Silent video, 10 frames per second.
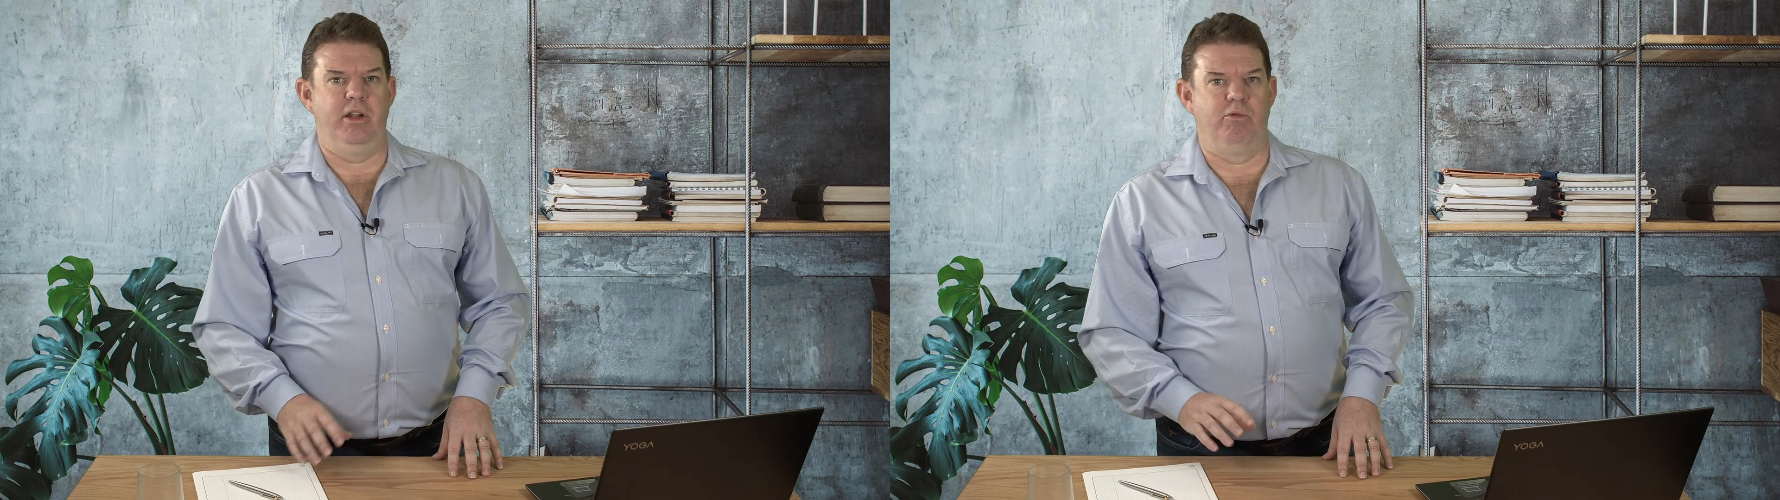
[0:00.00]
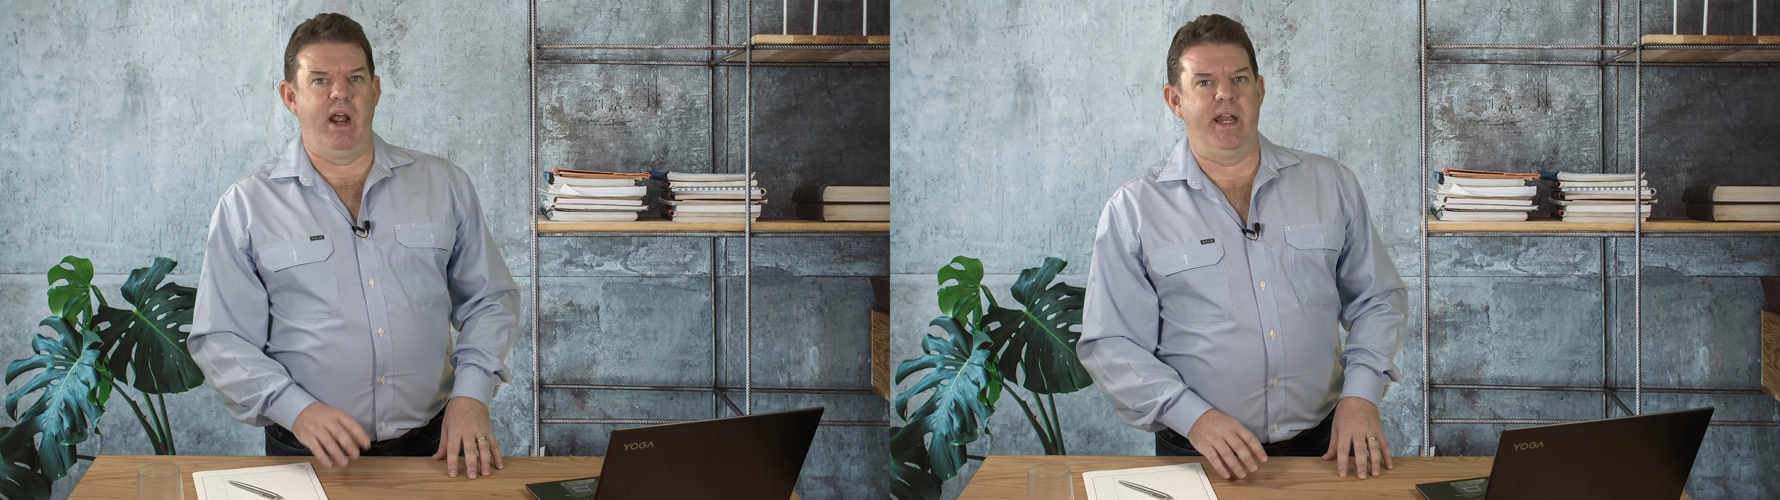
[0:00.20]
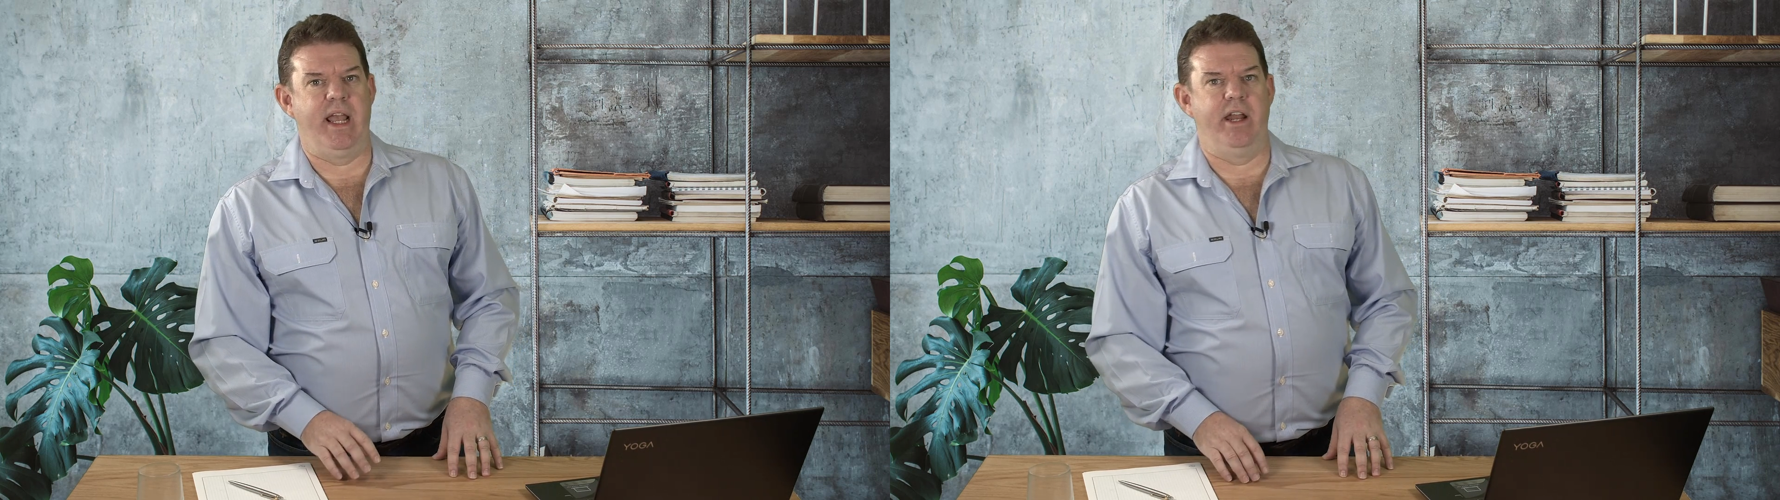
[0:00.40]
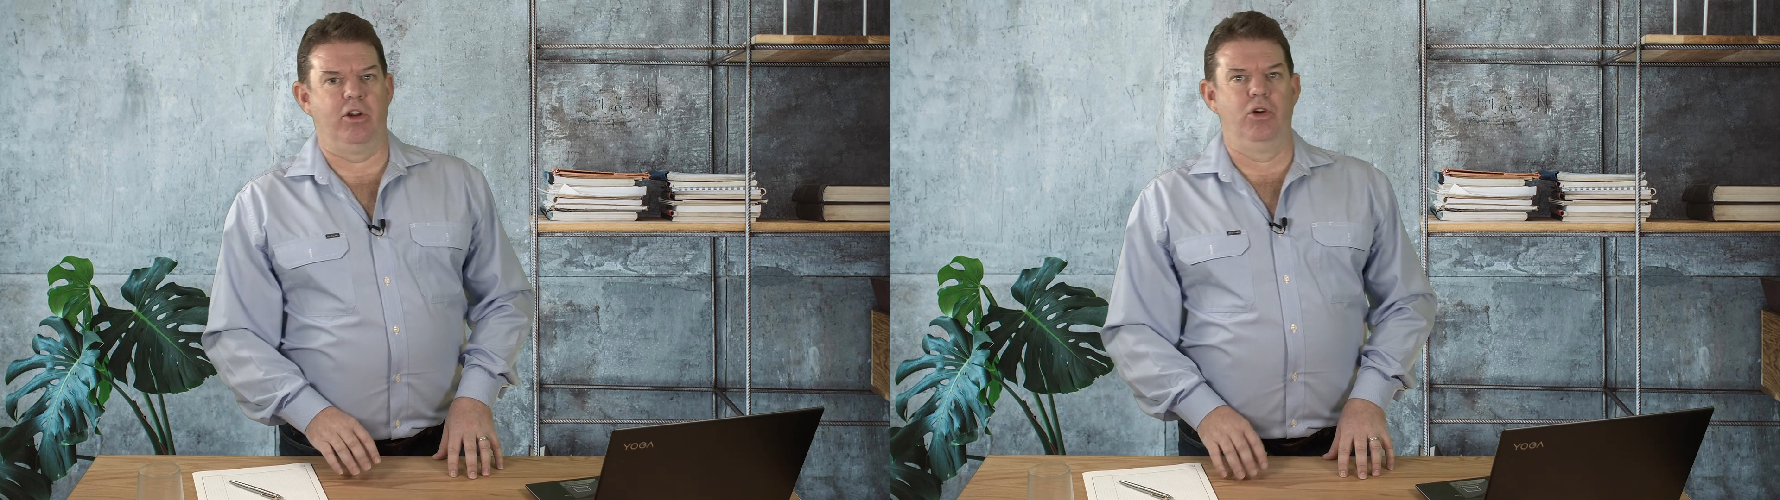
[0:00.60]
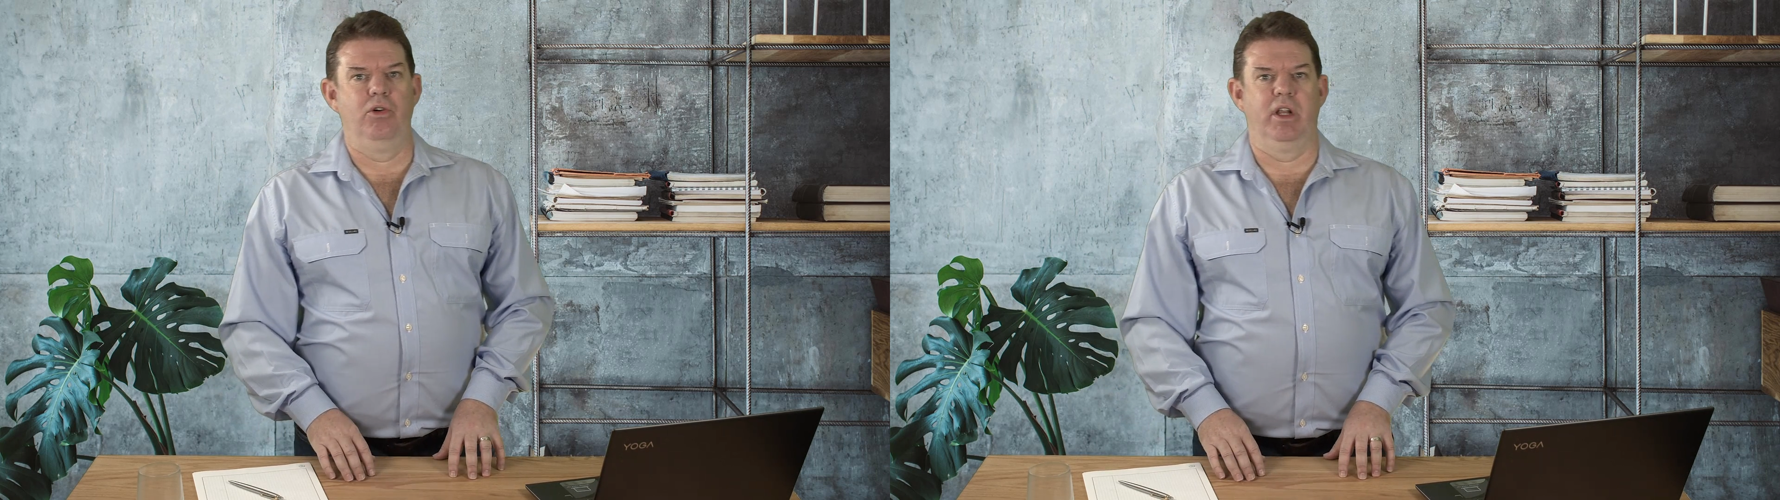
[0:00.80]
radiator
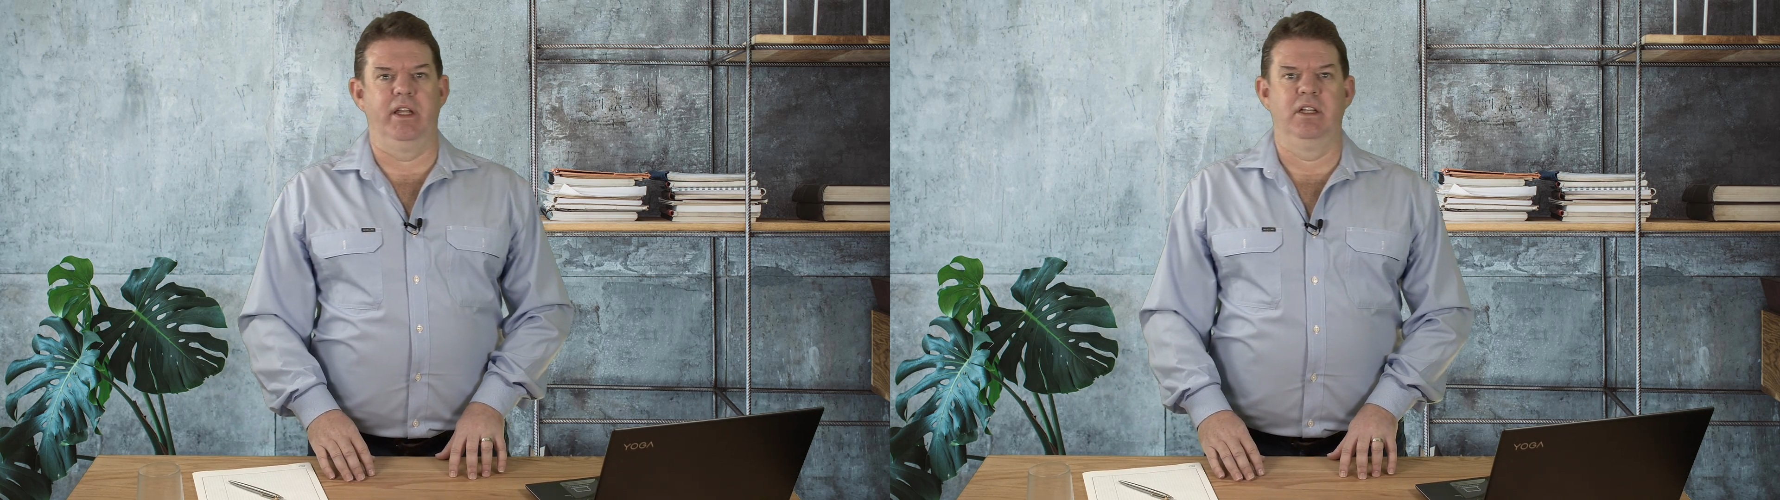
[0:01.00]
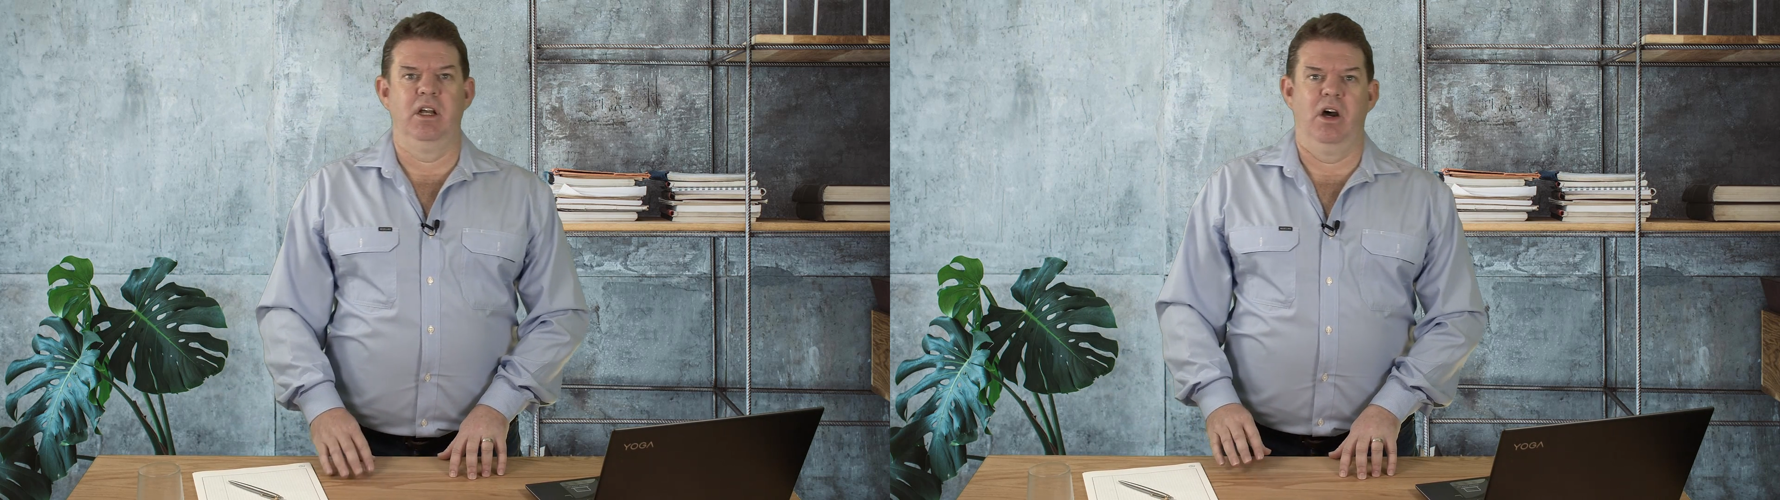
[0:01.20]
cooling,